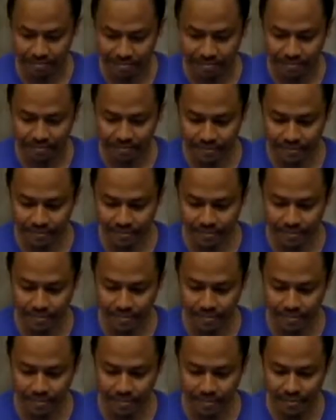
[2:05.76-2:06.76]

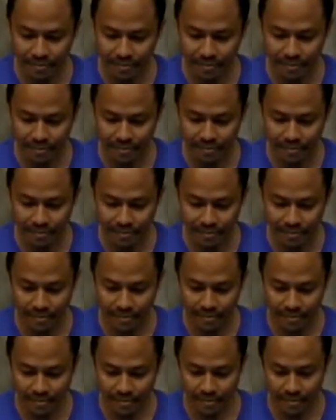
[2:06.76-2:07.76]
(silence)